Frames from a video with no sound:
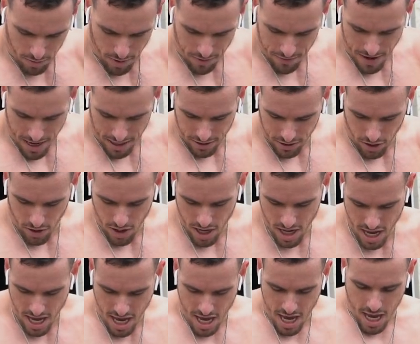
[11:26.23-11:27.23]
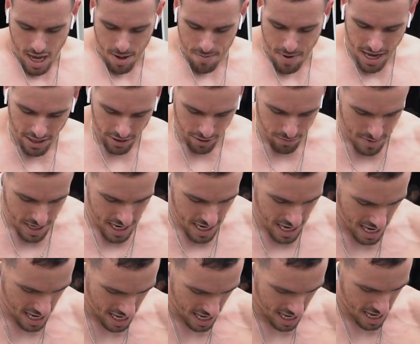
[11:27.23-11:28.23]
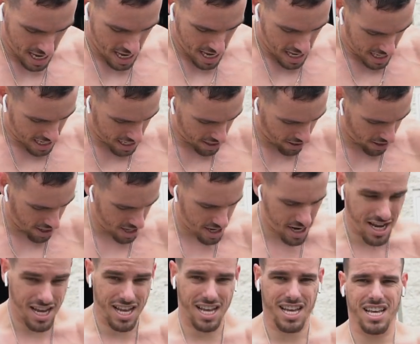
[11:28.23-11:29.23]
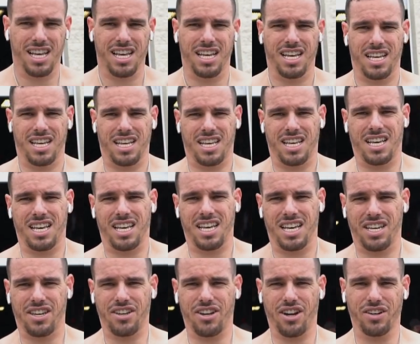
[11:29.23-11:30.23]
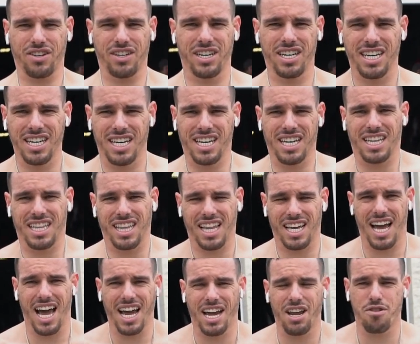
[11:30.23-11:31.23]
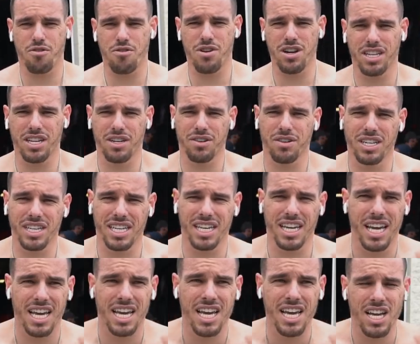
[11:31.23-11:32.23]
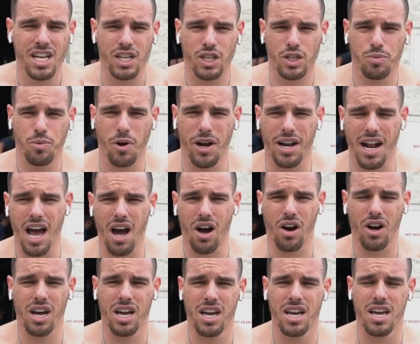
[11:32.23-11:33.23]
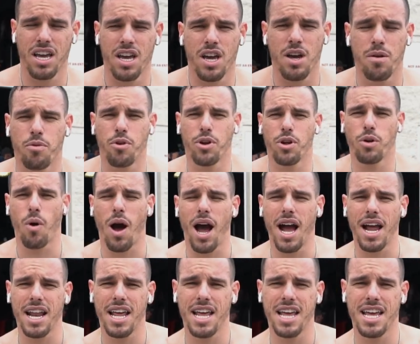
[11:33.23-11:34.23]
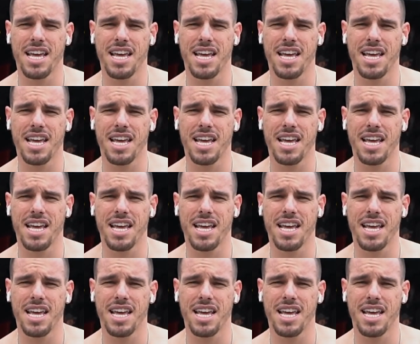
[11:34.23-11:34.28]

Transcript: all my fat. So imagine me here, you know? Like I can really, really spread out pretty wide.